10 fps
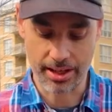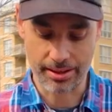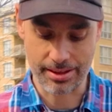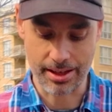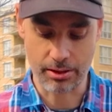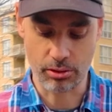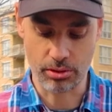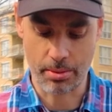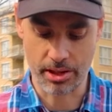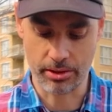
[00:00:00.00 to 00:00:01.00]
it into
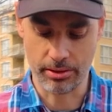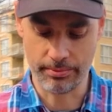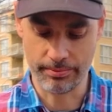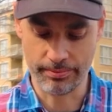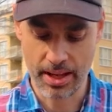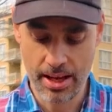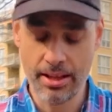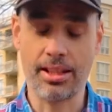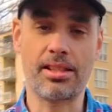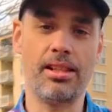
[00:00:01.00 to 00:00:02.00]
the buckle.
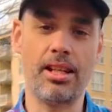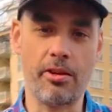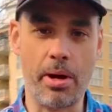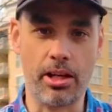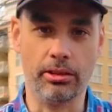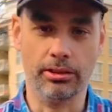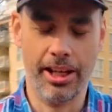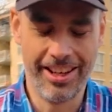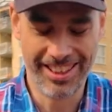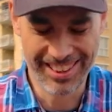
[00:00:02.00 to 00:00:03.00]
There's a lot of buckle.
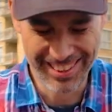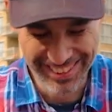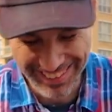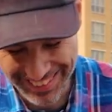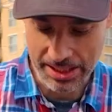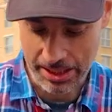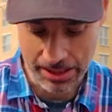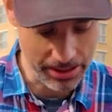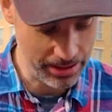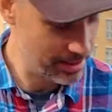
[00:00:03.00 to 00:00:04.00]

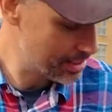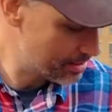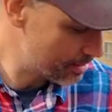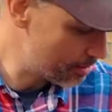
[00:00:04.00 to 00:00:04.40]
So let's